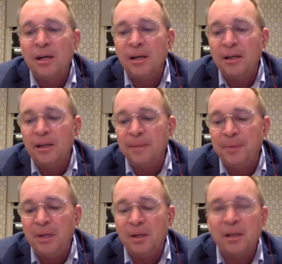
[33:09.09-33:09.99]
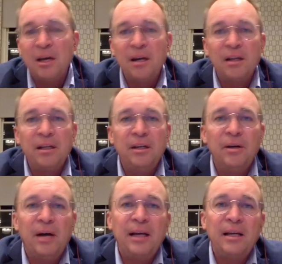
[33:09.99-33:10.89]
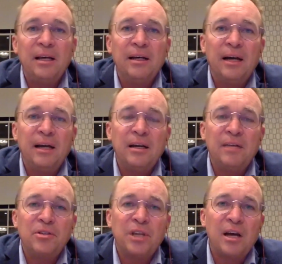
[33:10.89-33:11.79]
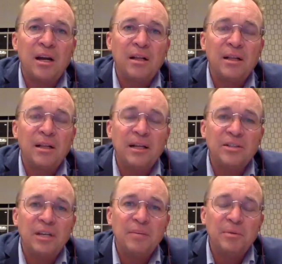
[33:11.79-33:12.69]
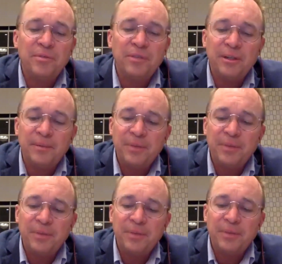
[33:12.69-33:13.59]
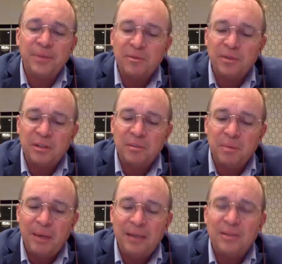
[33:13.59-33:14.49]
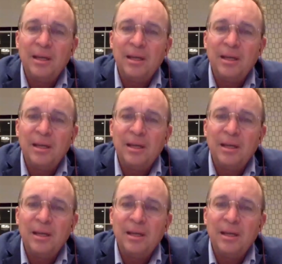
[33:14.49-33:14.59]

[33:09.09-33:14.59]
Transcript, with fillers: uh, you know, icon, you know I, uh, icon versus iconoclast type of uh, type of debate.